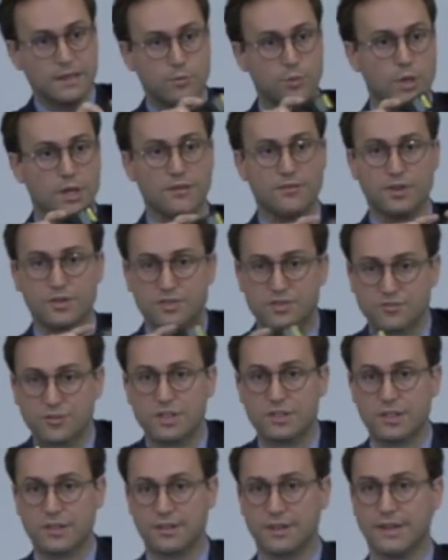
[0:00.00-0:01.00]
whatever is
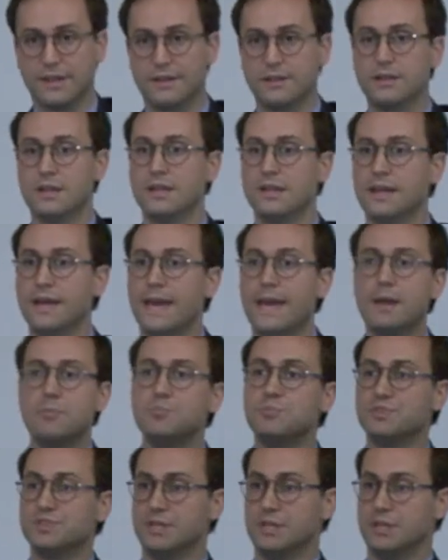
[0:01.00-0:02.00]
written there,
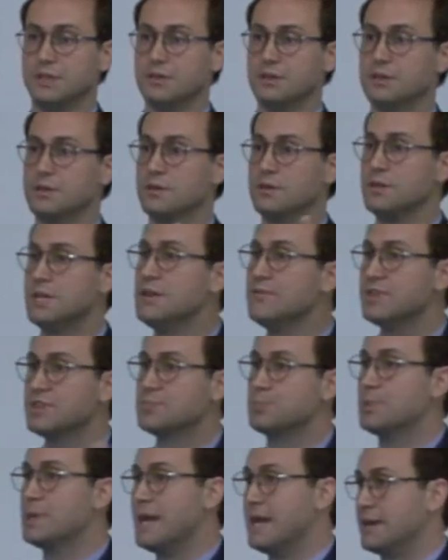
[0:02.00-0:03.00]
empty, leave
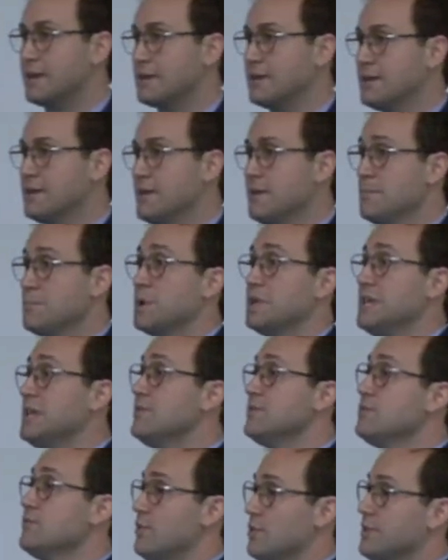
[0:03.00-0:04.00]
it blank. But
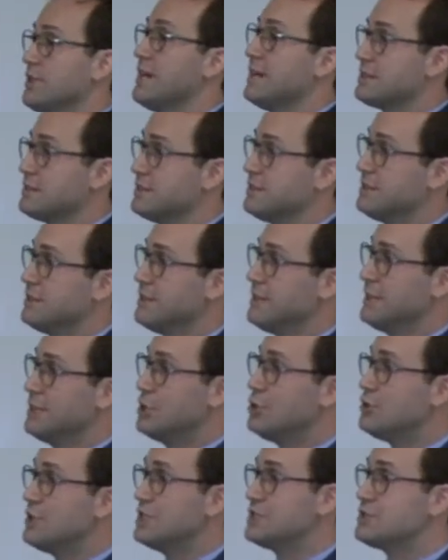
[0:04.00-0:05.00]
even for that,
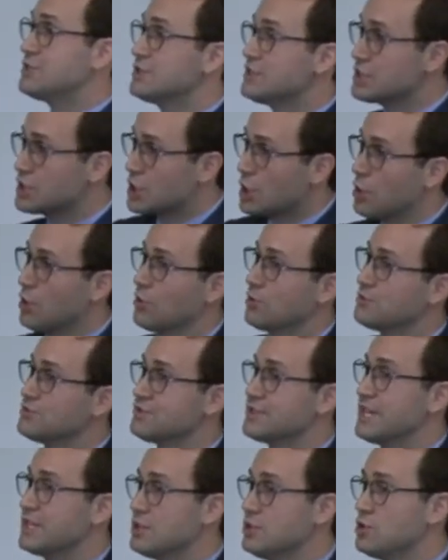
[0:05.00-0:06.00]
you need to
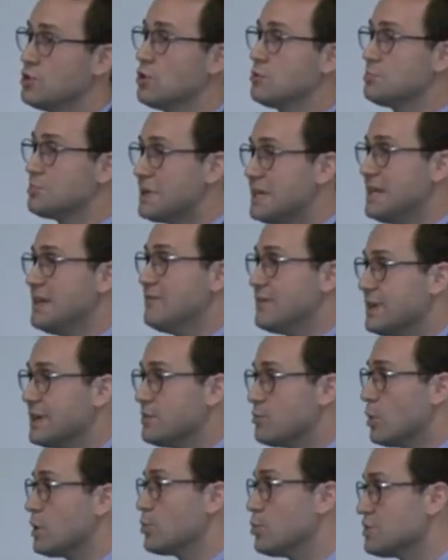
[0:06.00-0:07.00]
disclose that you don't believe
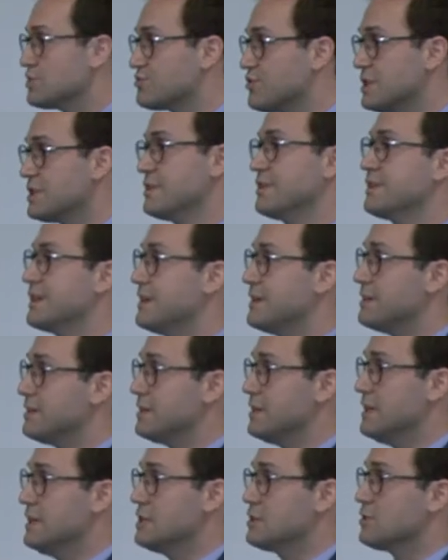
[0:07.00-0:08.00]
in what was written there.
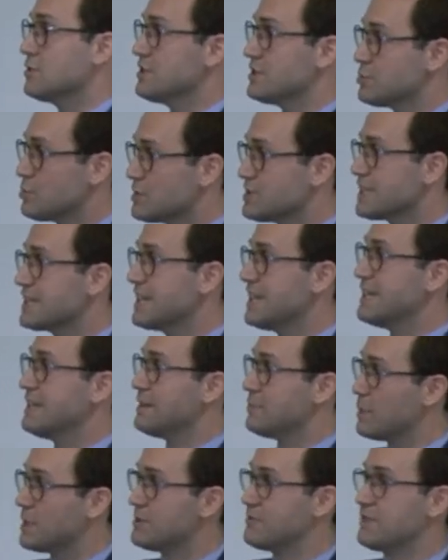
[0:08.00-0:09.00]
So this was again
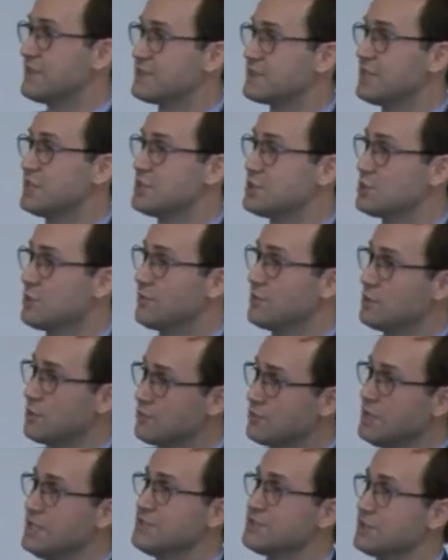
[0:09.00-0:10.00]
a manifestation of
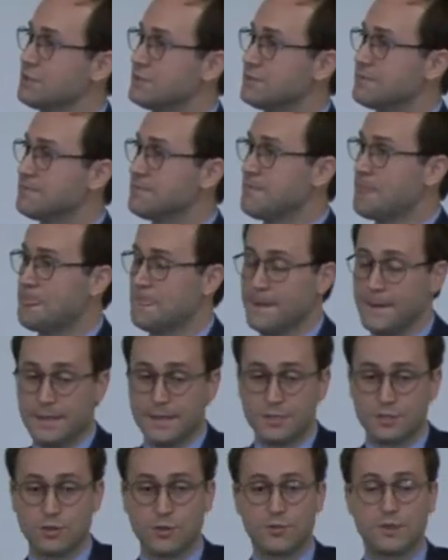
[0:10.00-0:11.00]
your religion.
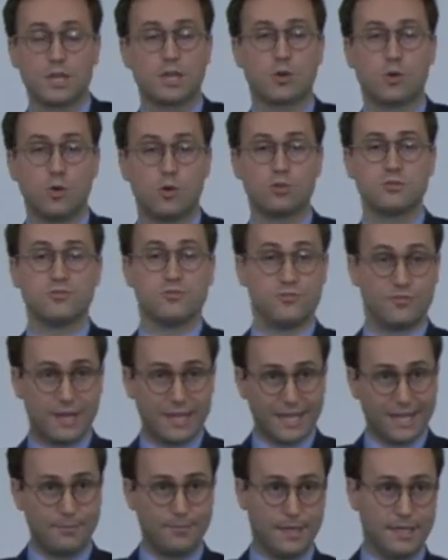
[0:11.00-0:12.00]
So the court
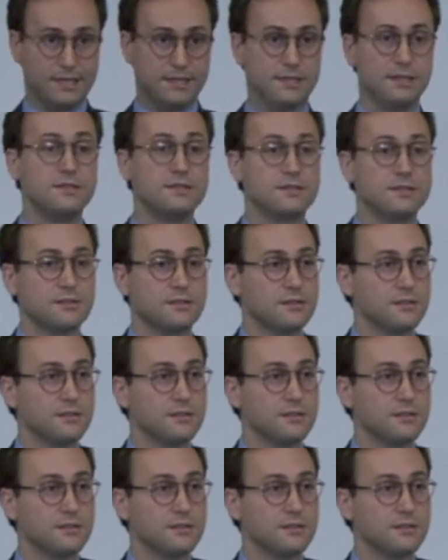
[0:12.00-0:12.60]
recommended